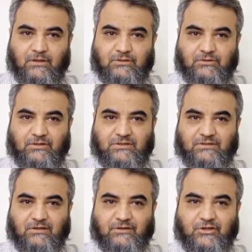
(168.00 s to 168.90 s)
So this is
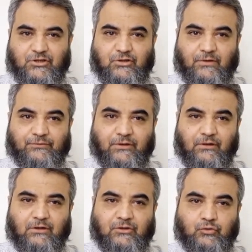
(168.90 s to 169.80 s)
the condition after
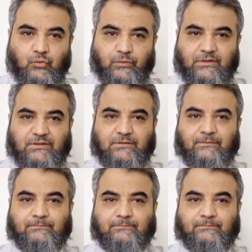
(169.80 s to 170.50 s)
2 weeks.